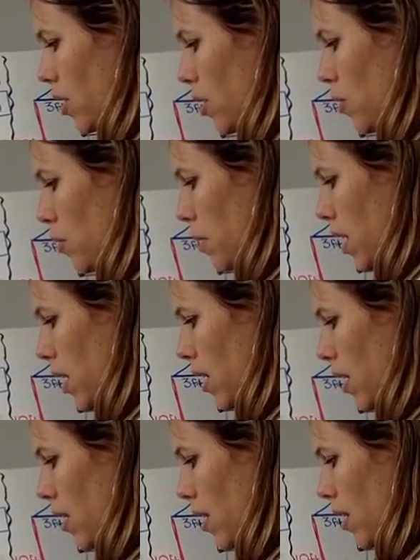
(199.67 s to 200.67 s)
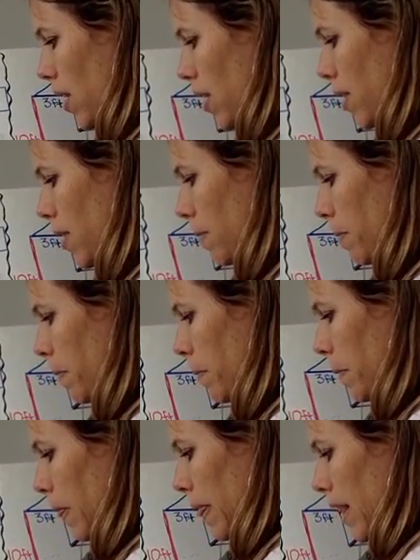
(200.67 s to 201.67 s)
cubic
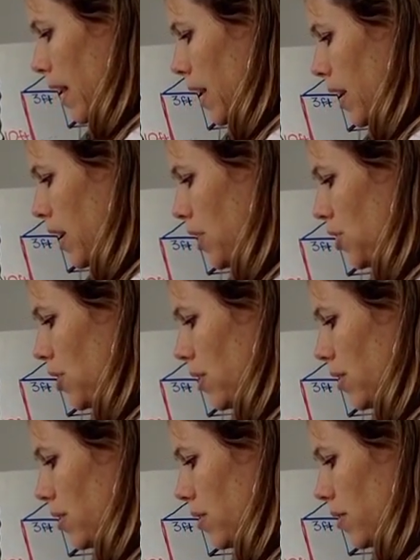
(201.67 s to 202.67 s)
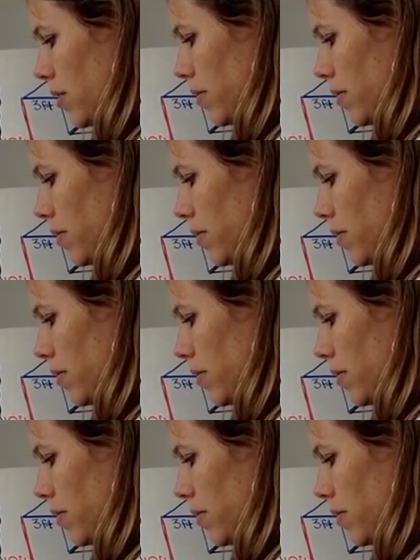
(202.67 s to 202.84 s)
inches.